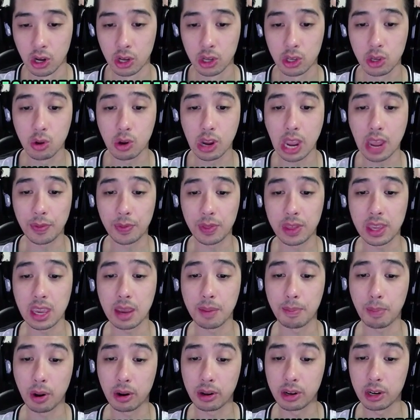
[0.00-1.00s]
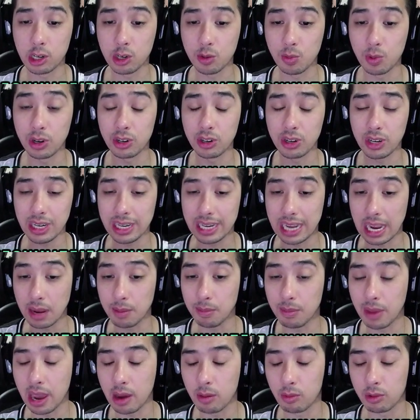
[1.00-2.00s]
You get the participation
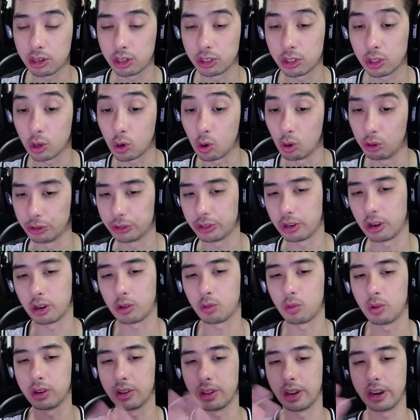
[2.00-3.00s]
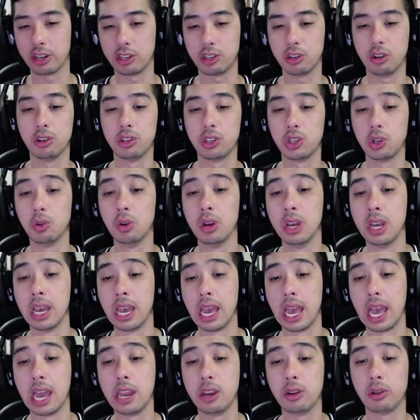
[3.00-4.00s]
game mat, which is the gold sark one that I showed you,
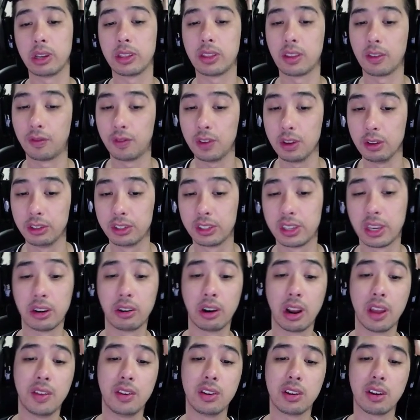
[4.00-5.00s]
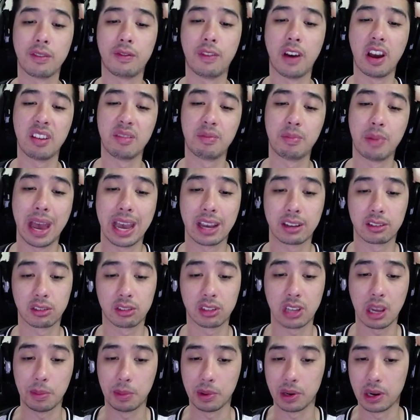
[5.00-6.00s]
and you get the field center, and then you get five packs of
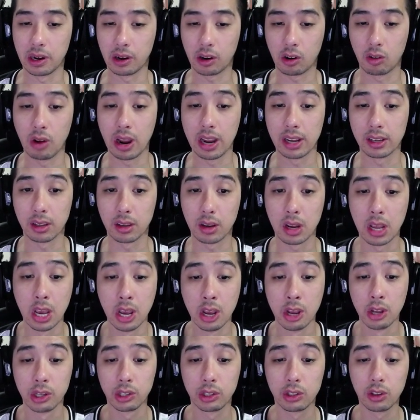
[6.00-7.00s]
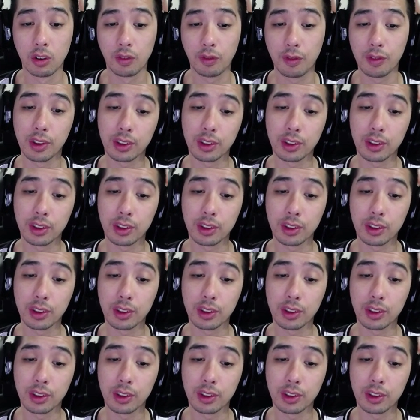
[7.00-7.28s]
Cybernetic Horizon. So for